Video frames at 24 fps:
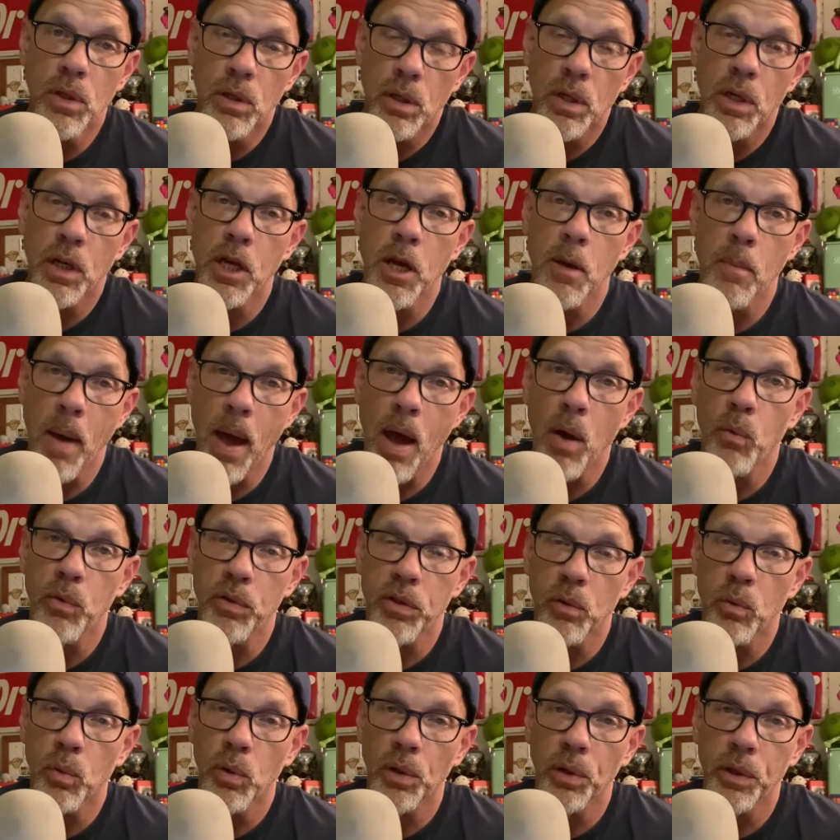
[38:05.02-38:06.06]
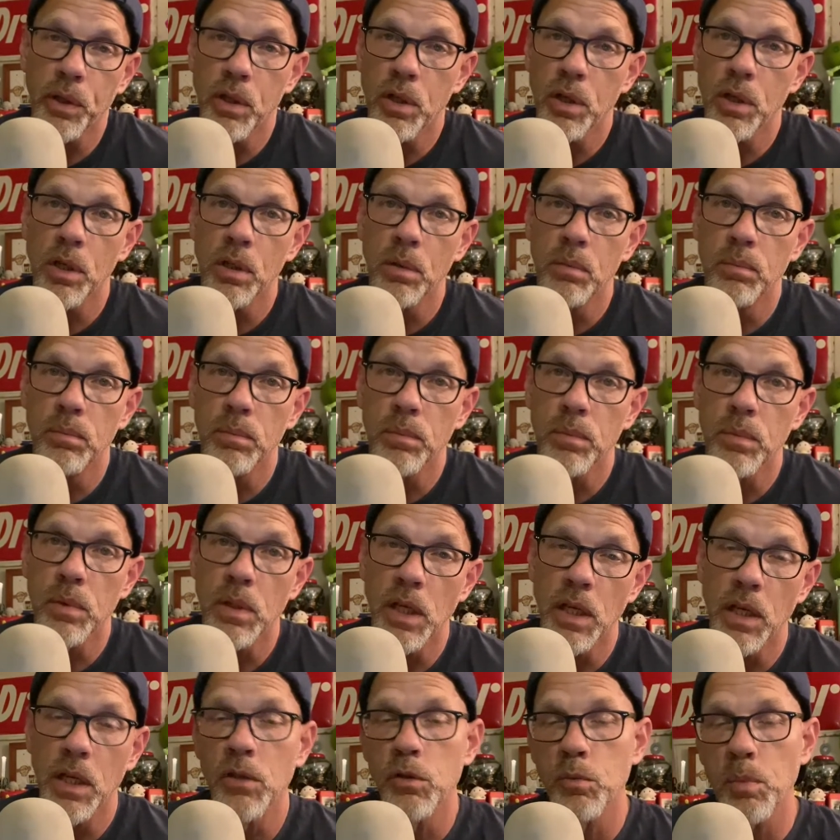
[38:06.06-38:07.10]
going to come out with a really good
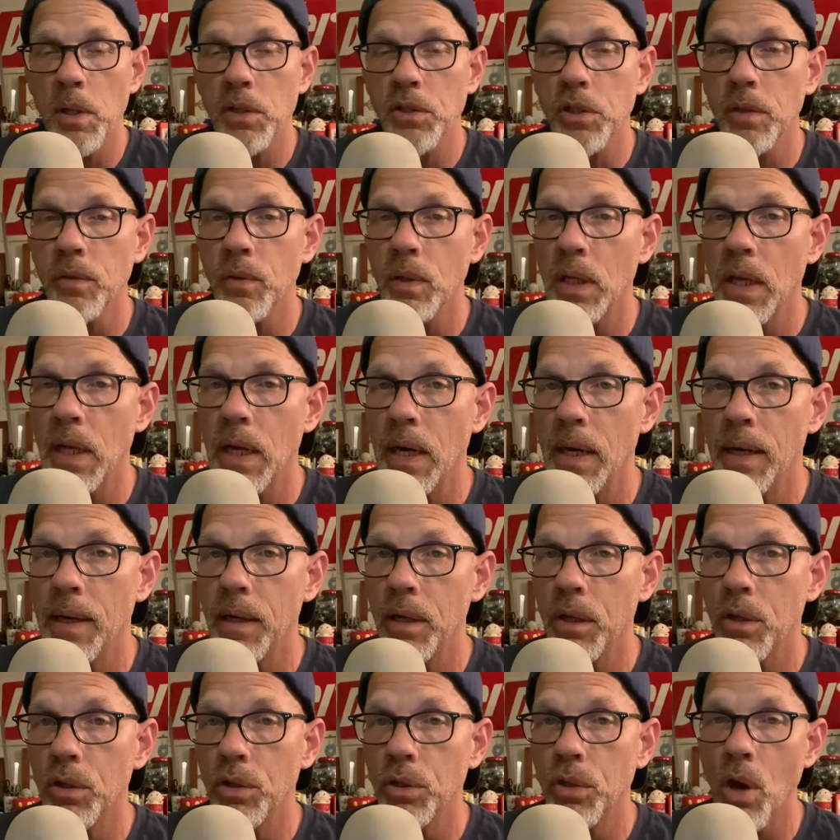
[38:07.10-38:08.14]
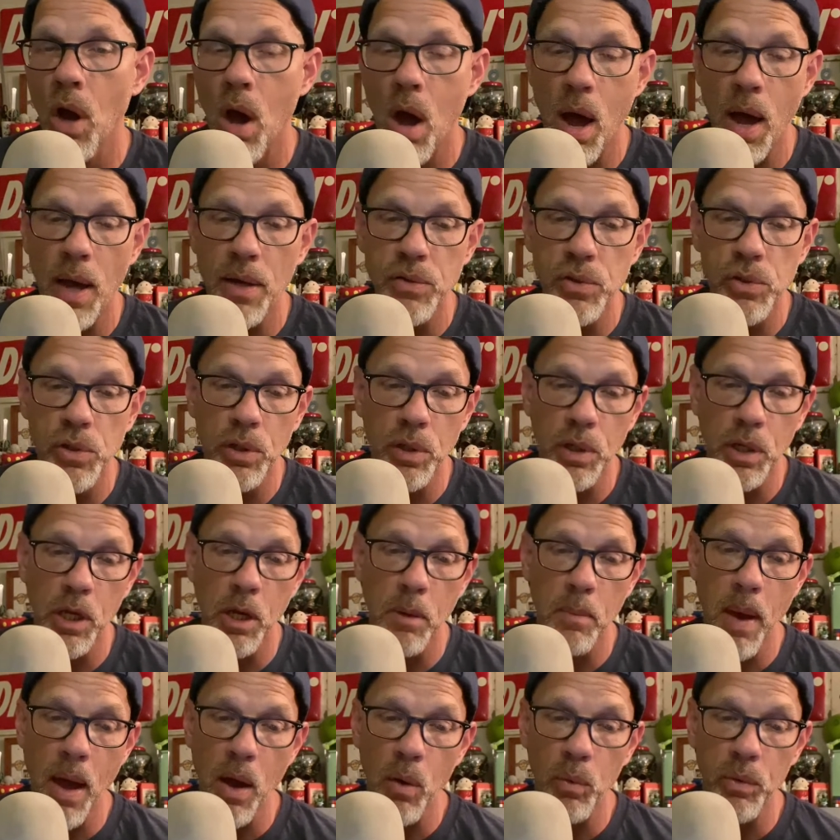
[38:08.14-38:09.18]
and especially if you can get it at a good cost, you're going to
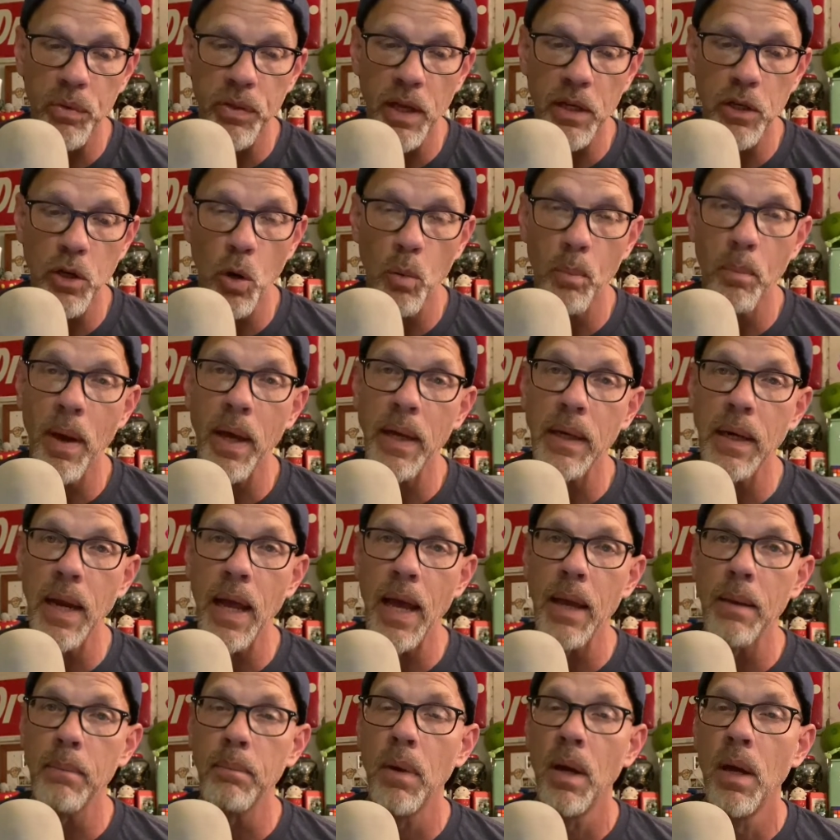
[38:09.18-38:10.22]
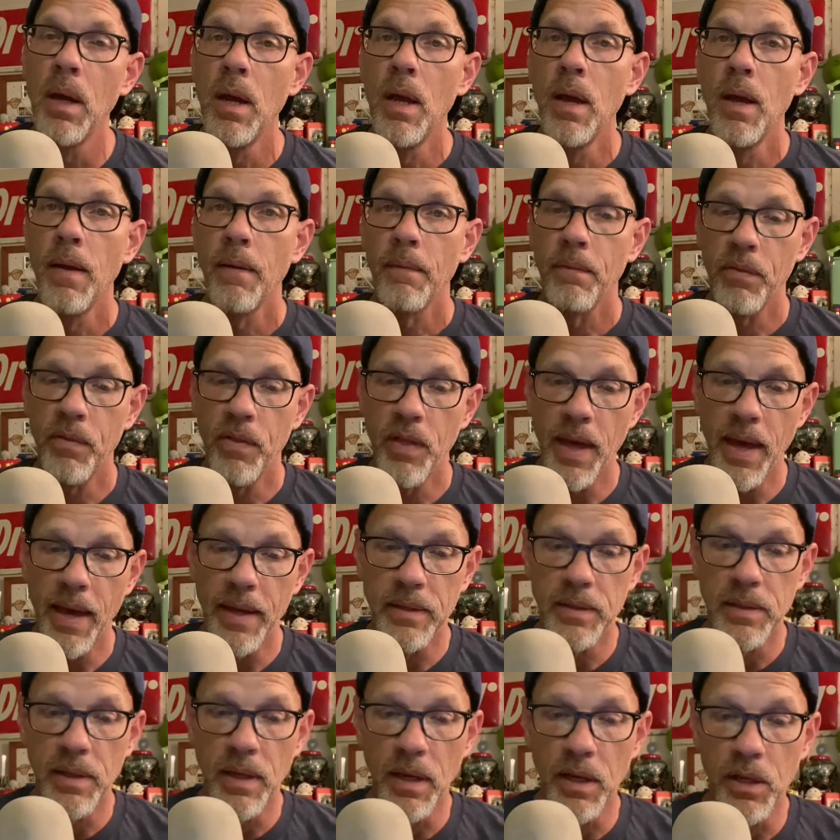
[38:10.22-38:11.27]
come out with a domain name
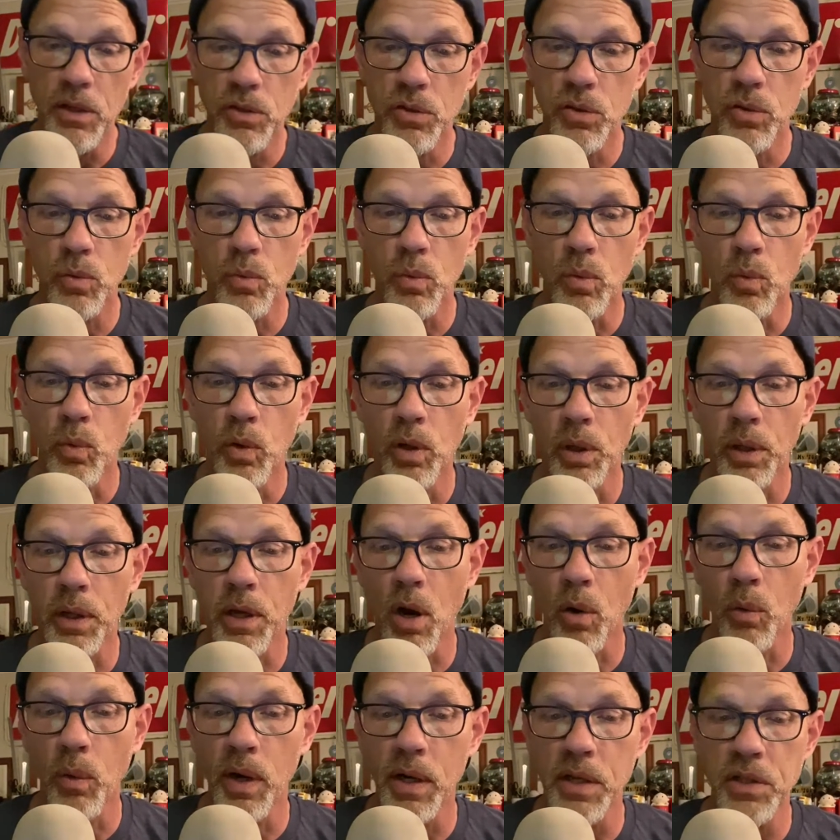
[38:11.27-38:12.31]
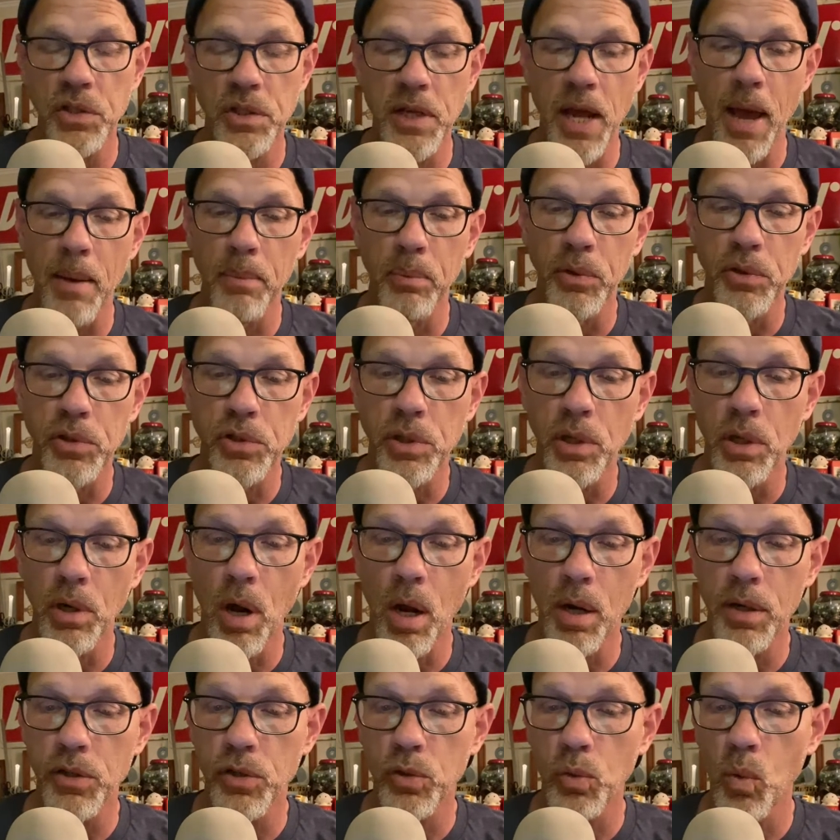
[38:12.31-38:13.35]
that uh, is really already established and
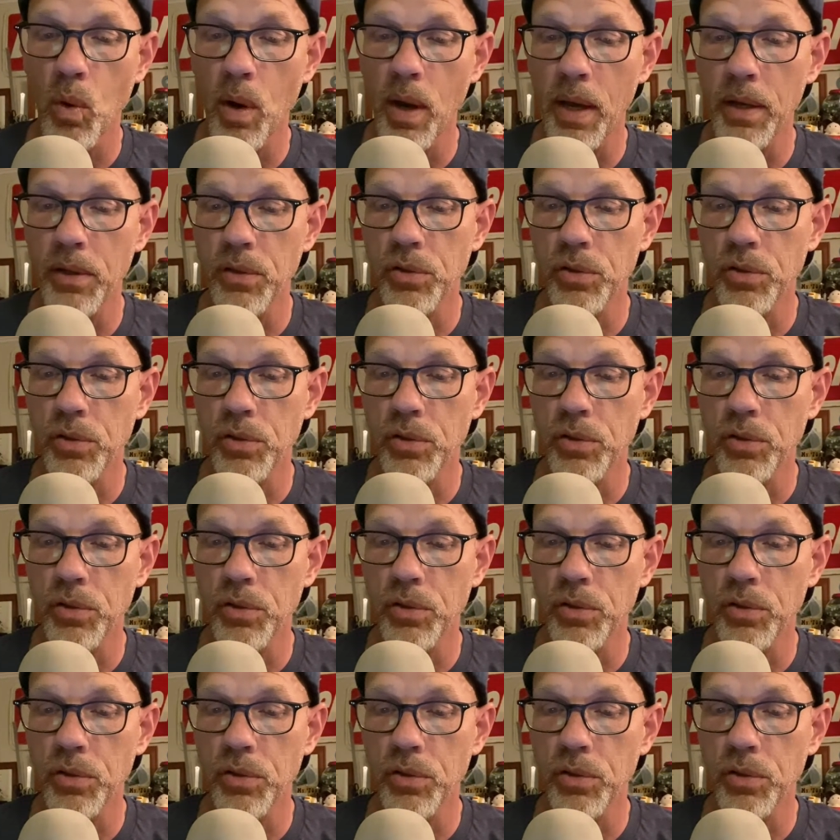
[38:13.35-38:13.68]
on its way.